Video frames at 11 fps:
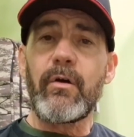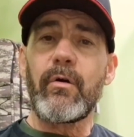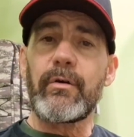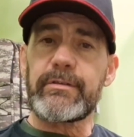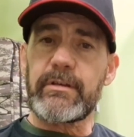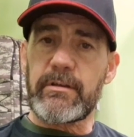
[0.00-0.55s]

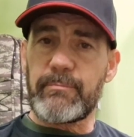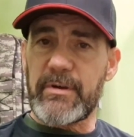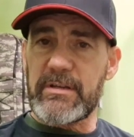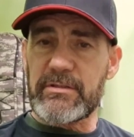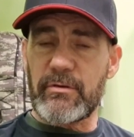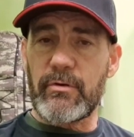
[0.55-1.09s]
or you can
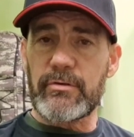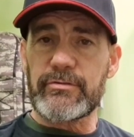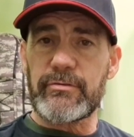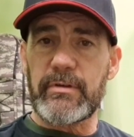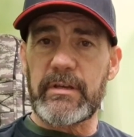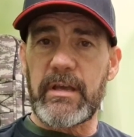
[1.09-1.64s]
press the
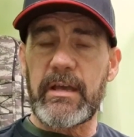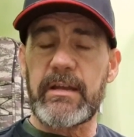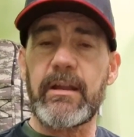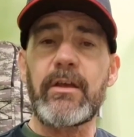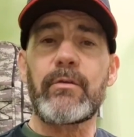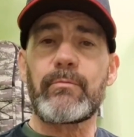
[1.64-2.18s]
horseshoe again,
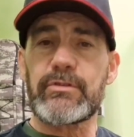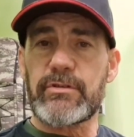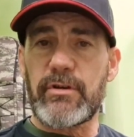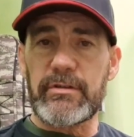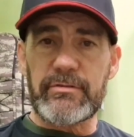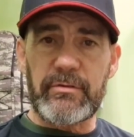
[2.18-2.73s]
which
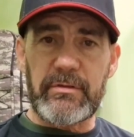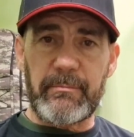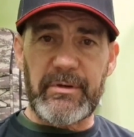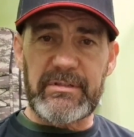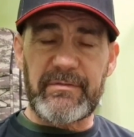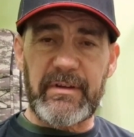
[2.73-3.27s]
cuts out the
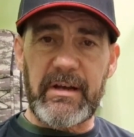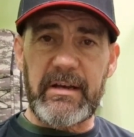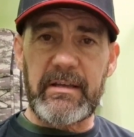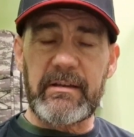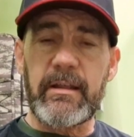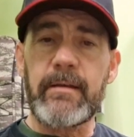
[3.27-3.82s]
buzz for
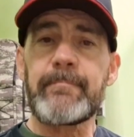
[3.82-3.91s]
iron.